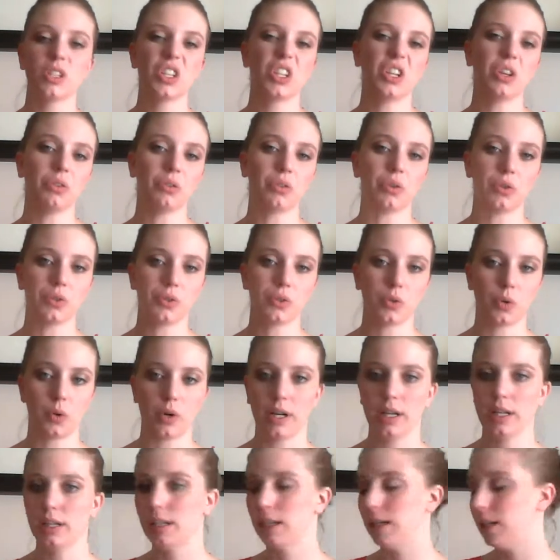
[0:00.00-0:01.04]
little
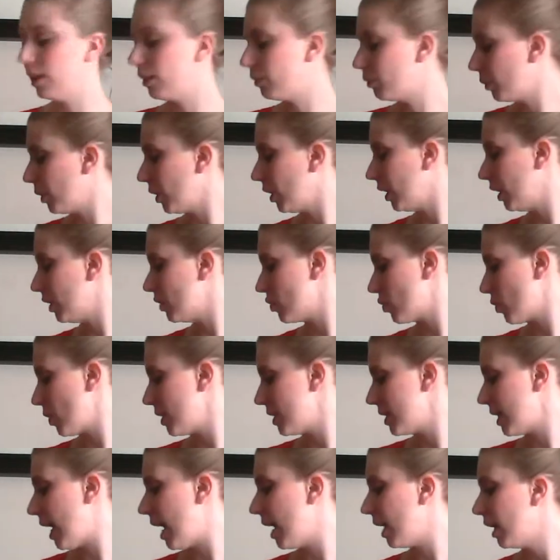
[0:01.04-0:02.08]
story, and he really
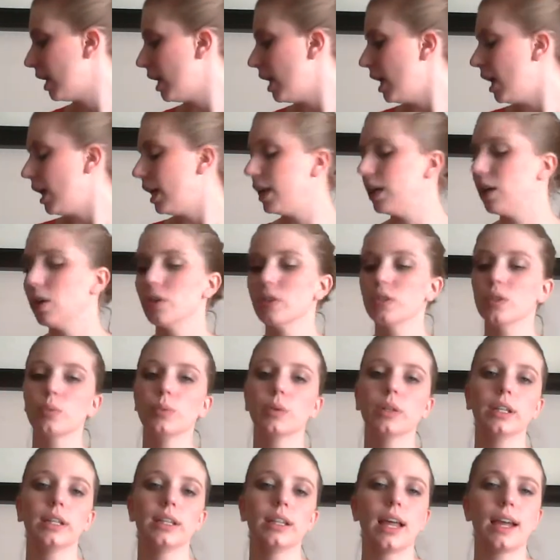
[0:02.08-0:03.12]
enjoys that. He also
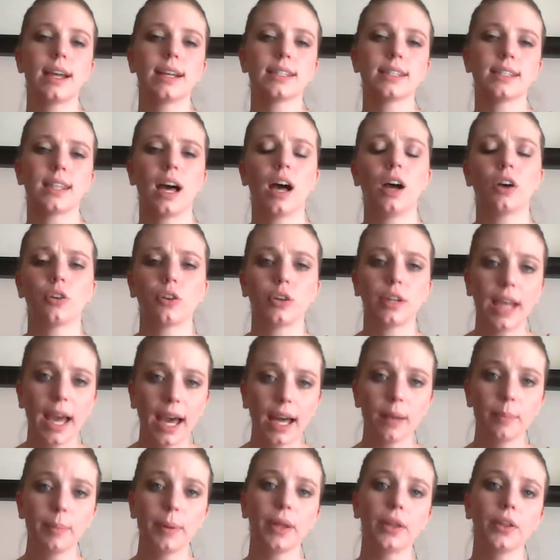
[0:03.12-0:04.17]
really likes The Hungry
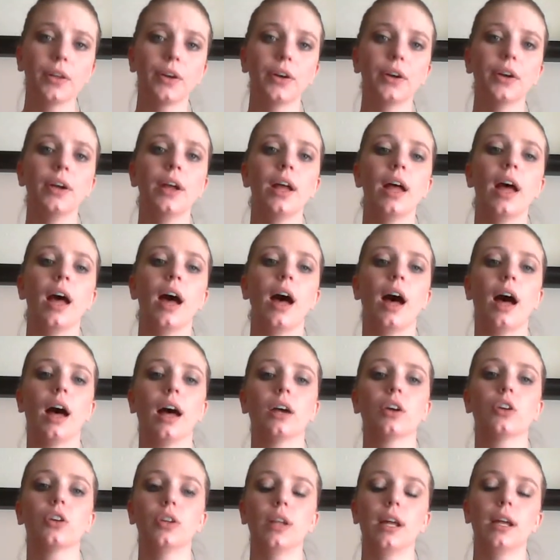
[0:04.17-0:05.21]
Caterpillar,
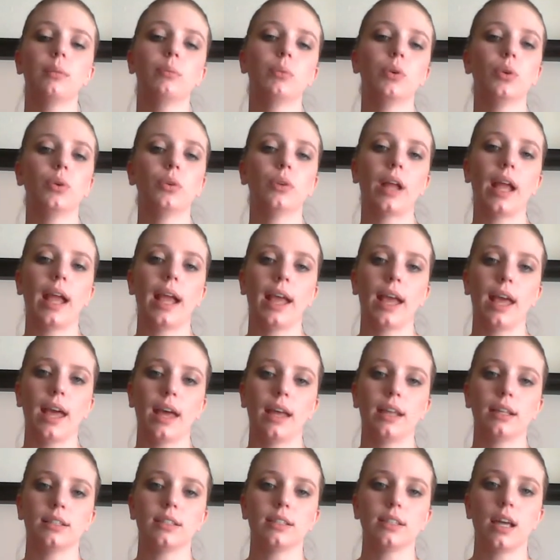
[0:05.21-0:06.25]
Goodnight Moon,
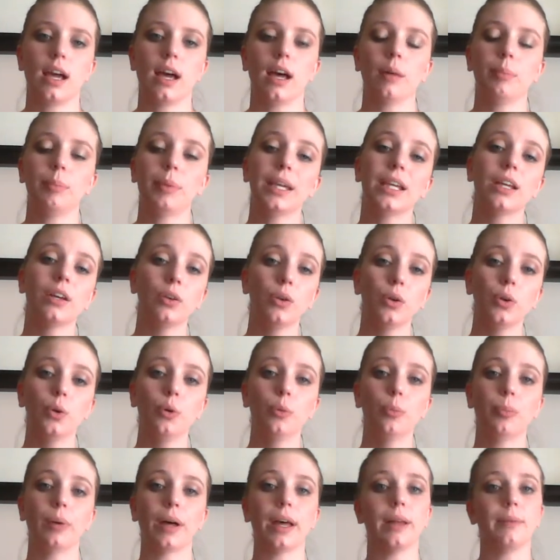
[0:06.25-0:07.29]
and
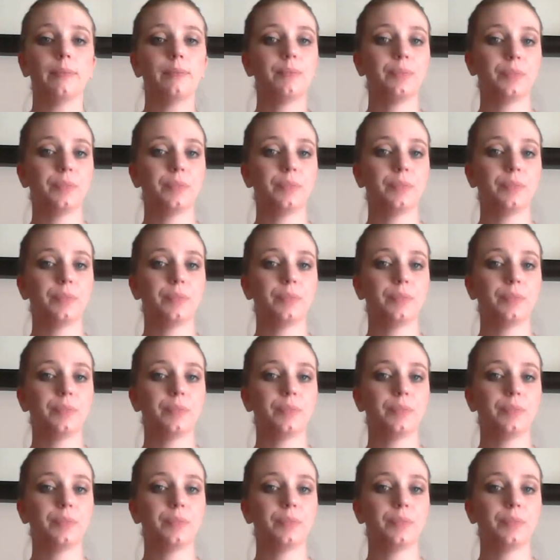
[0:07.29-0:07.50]
Peekahoo, but